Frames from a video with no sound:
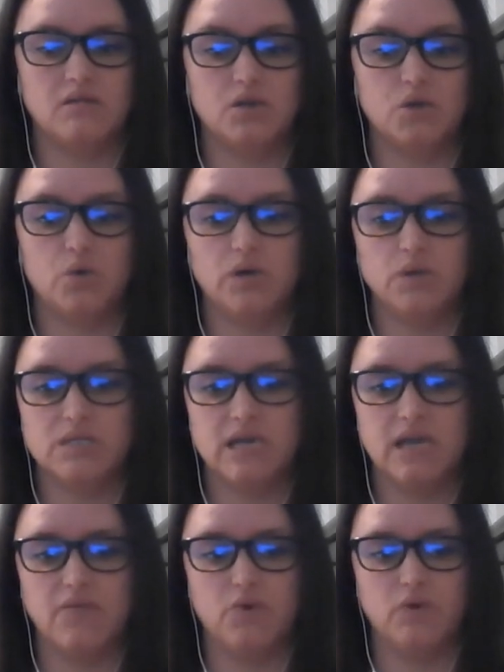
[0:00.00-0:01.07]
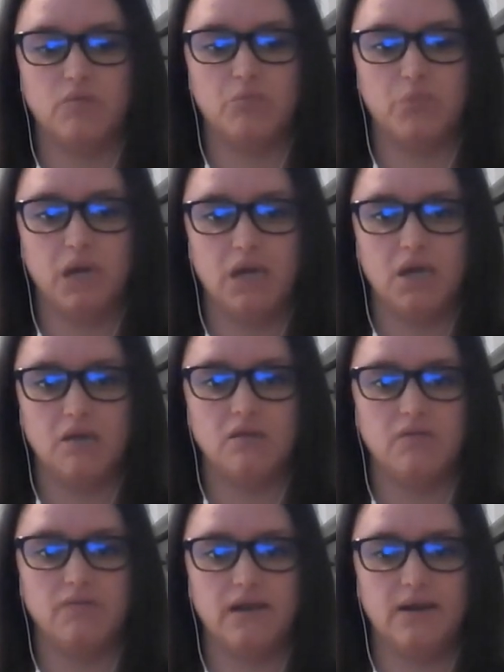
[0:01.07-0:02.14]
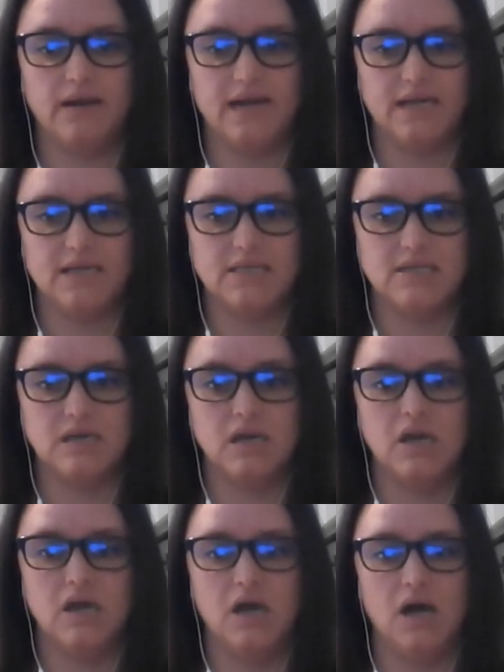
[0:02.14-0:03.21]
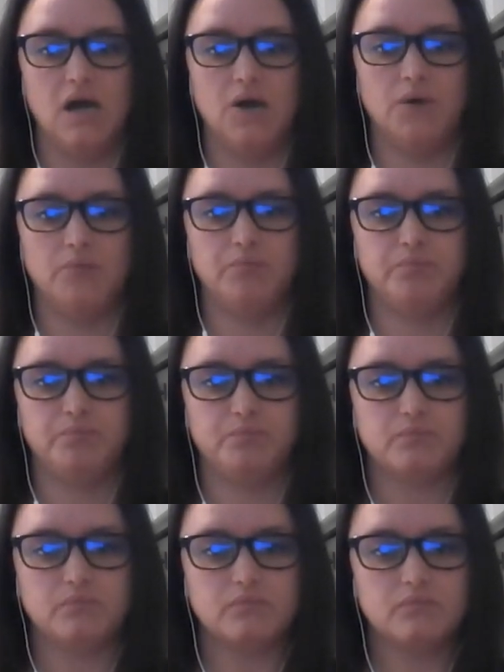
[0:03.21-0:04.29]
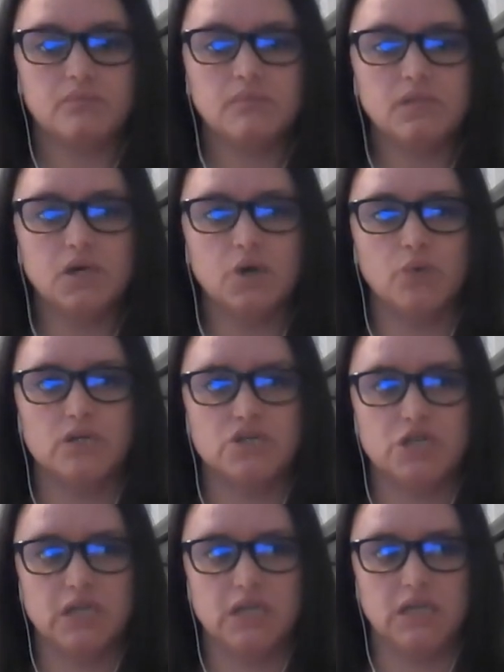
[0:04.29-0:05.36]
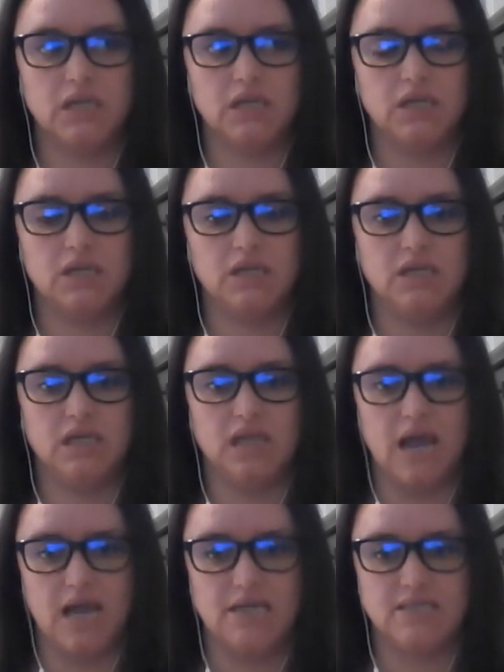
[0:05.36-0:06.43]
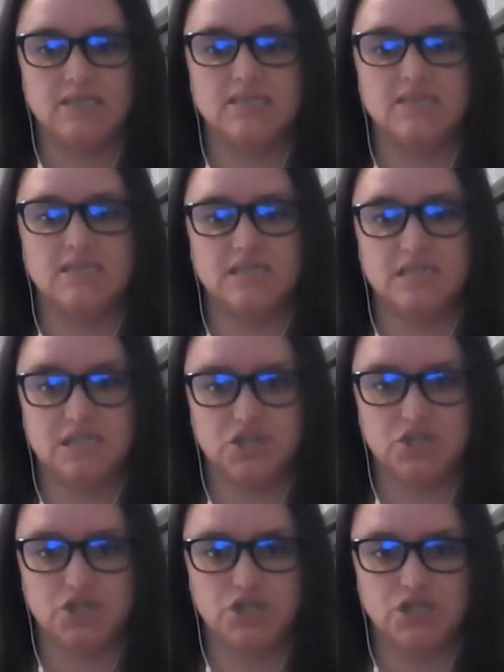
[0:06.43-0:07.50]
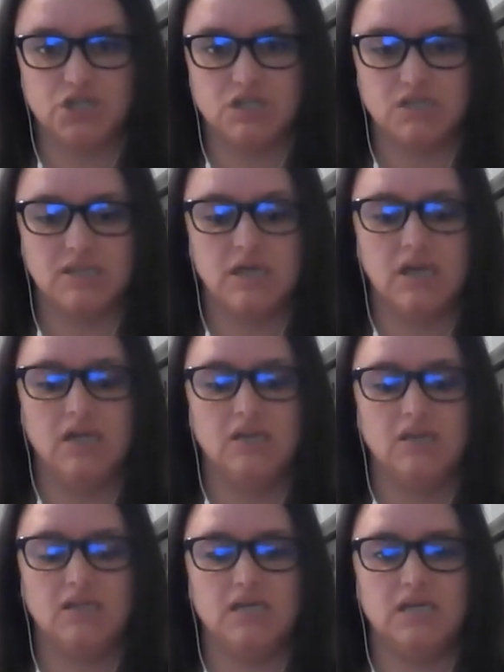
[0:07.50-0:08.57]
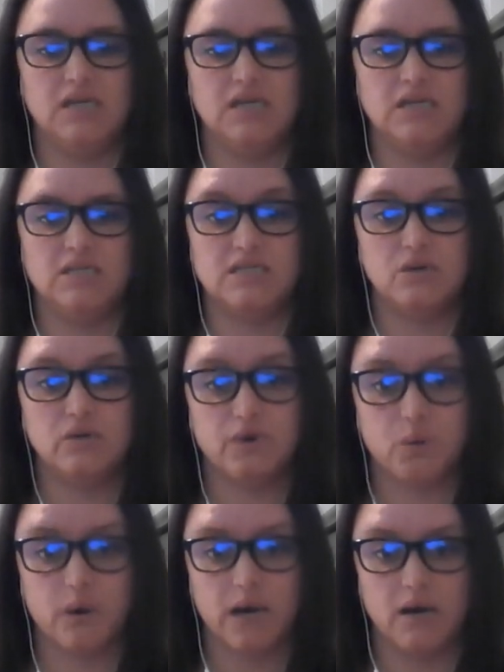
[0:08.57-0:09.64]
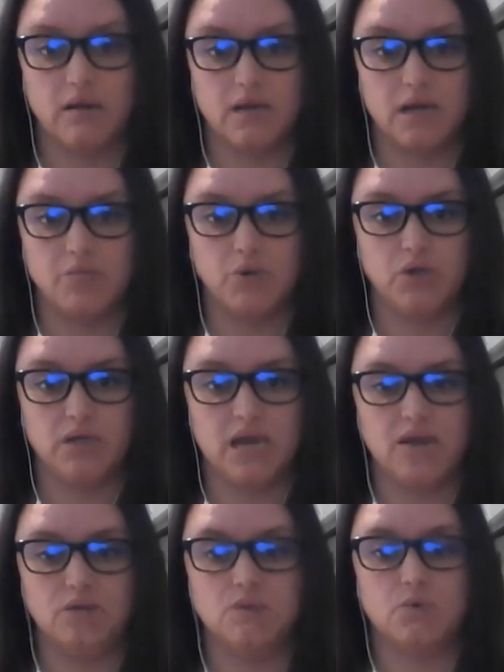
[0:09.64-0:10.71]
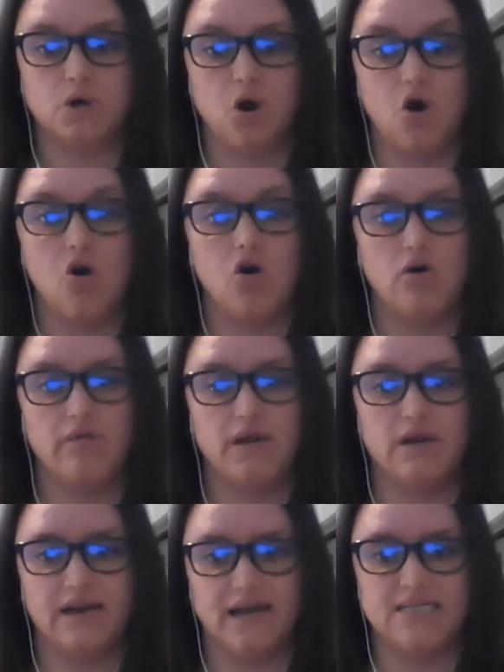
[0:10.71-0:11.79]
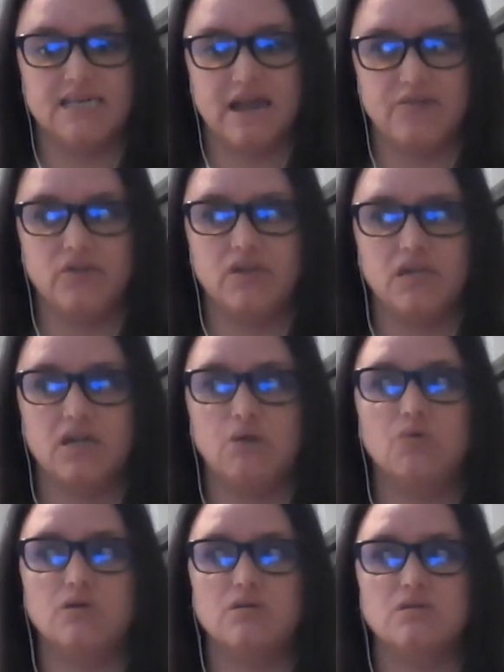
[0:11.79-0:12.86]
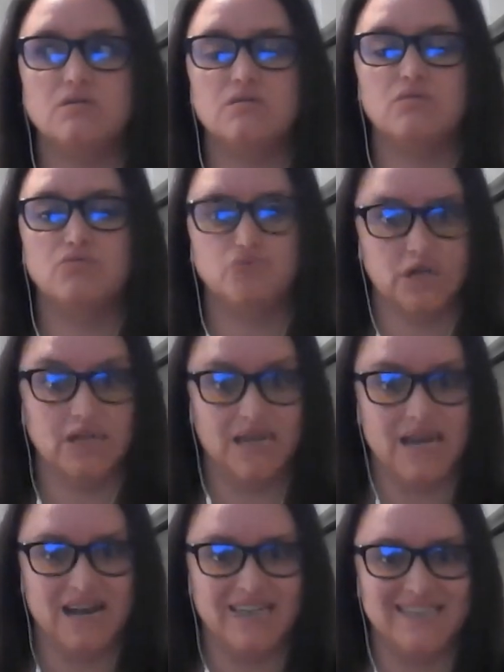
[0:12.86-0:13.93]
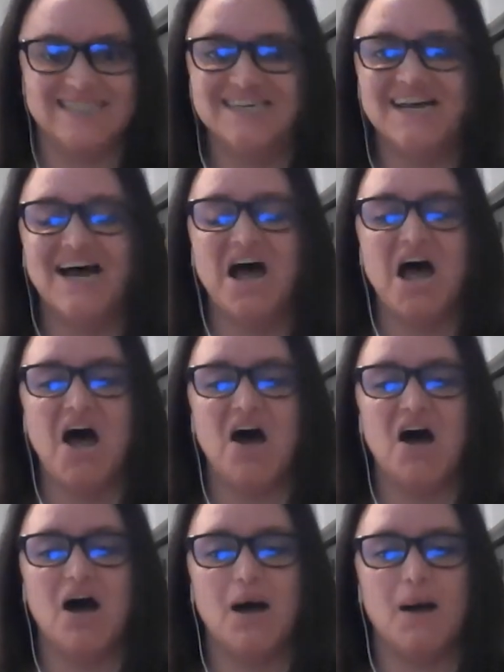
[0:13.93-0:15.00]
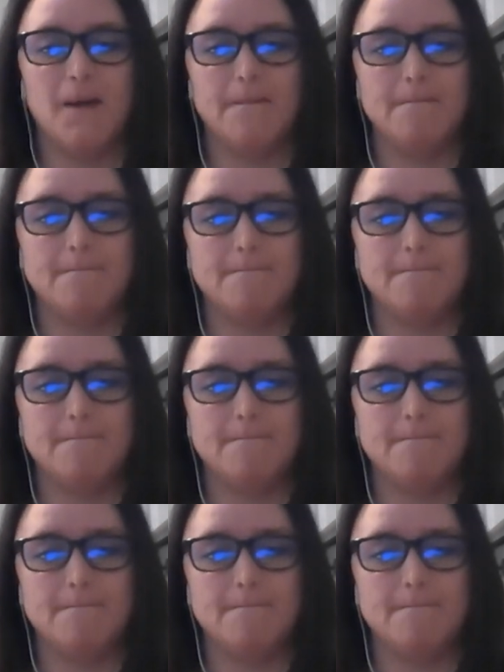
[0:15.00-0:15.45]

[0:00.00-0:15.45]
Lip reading: quilts I have on the bed, they're very nice. Um, Originally, the glasses, the dishes, the silverware that I put in the house were all very nice. Everything was really nice. Um,